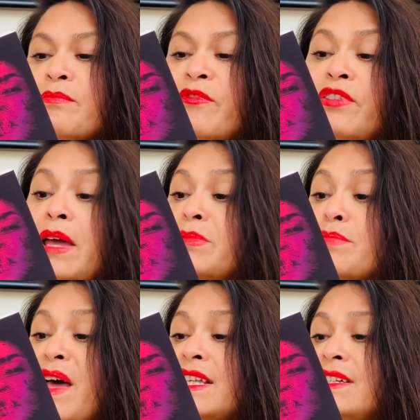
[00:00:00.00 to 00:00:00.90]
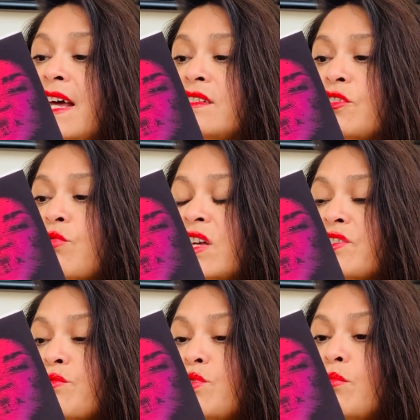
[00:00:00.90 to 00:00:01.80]
Flames belly danced across
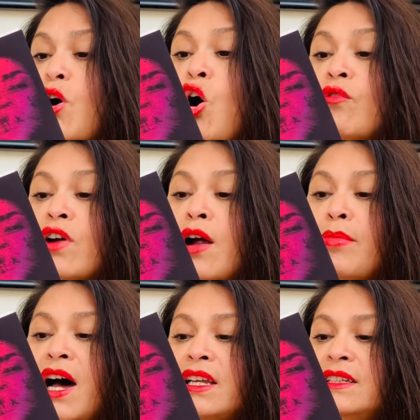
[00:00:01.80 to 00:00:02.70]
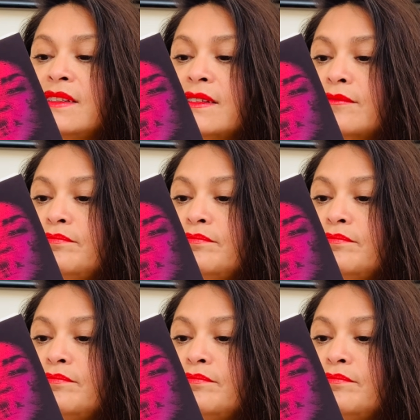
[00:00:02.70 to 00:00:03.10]
the room over our bodies.